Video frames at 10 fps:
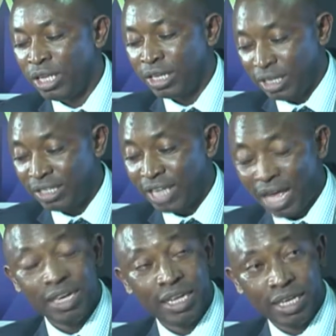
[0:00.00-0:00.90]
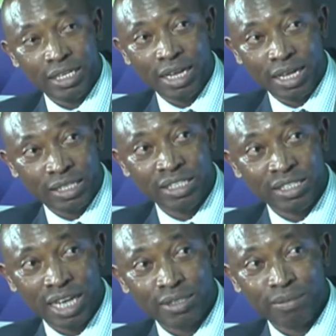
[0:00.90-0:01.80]
these are the things
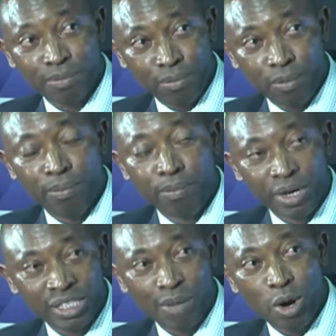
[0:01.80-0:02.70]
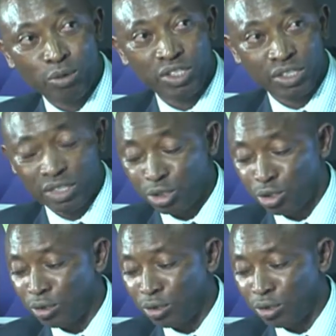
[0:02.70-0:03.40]
that brings about cessation.